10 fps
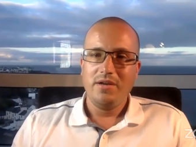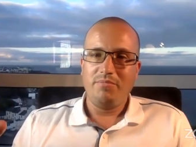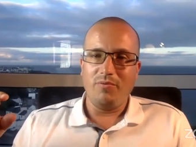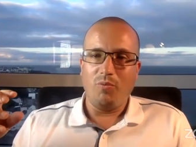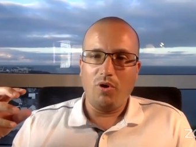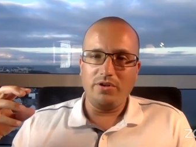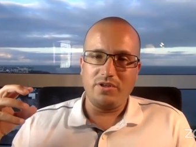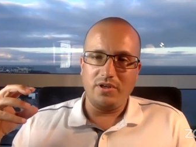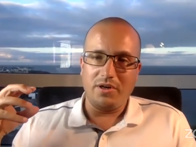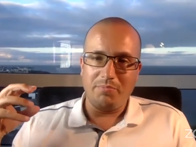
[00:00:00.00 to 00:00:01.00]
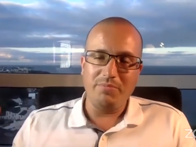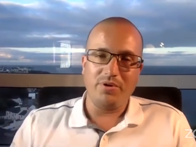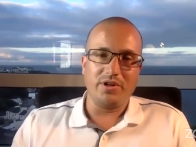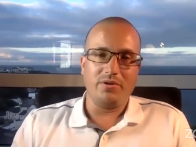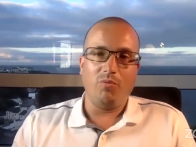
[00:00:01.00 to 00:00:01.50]
But what are
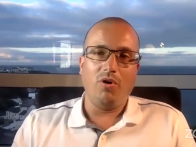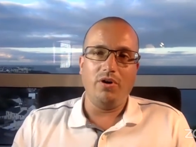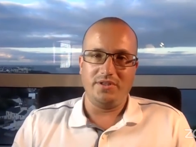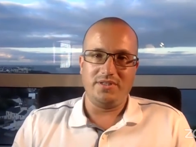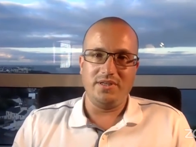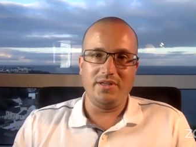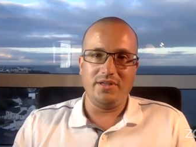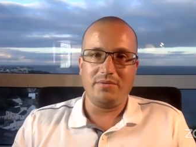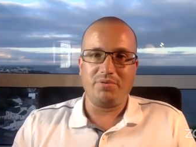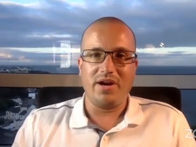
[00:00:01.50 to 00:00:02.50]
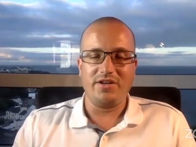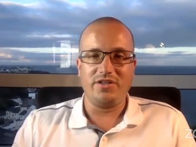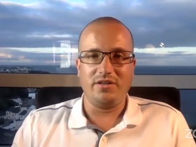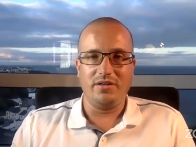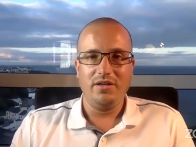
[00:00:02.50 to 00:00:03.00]
people going to want in a
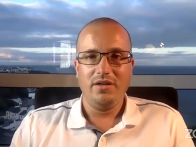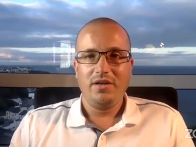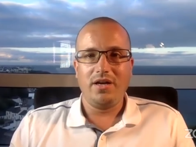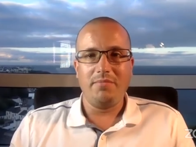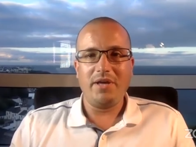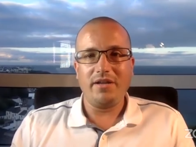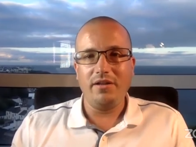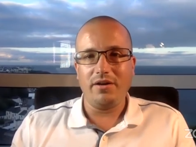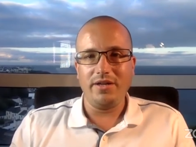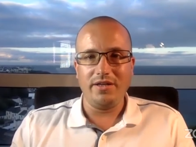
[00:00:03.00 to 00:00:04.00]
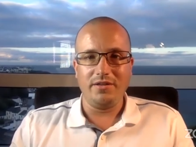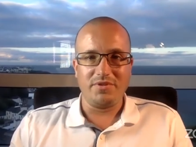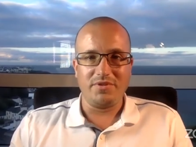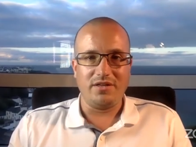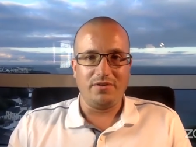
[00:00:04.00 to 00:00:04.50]
depression? And aligning
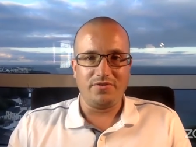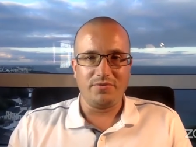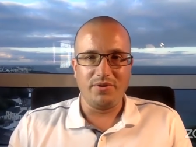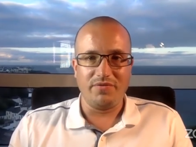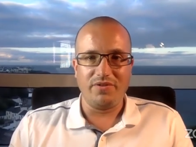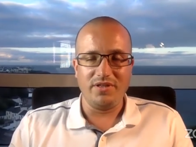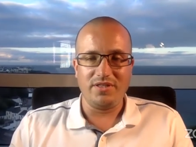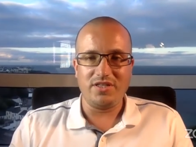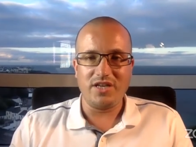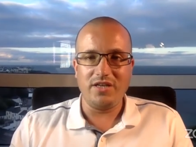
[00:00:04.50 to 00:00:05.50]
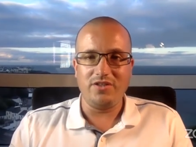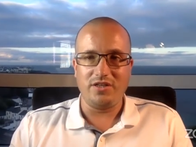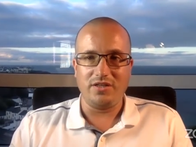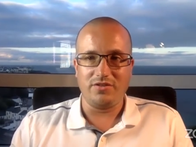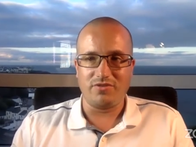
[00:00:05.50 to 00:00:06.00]
themselves with these
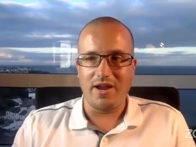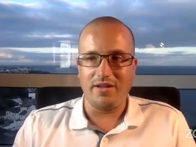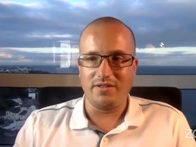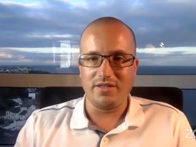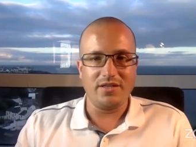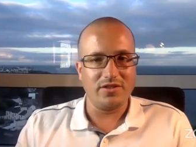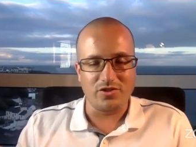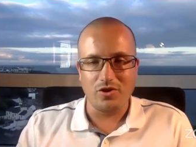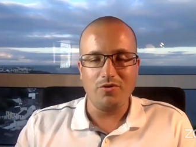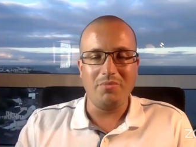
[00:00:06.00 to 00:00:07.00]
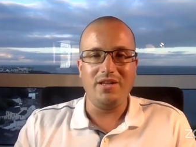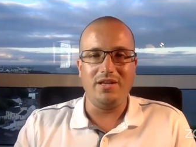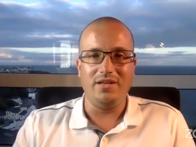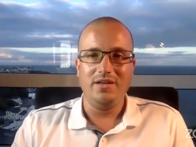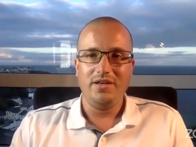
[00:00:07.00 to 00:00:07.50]
changing trends. And there's so
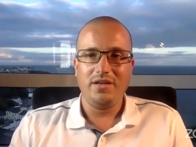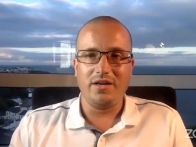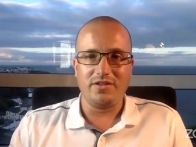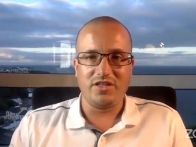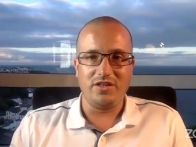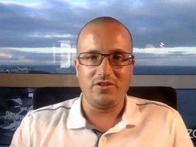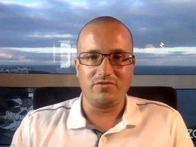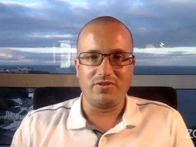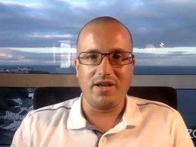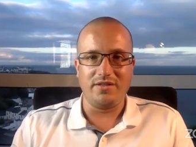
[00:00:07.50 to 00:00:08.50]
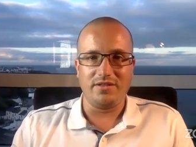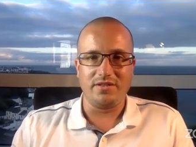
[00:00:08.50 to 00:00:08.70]
many changing trends.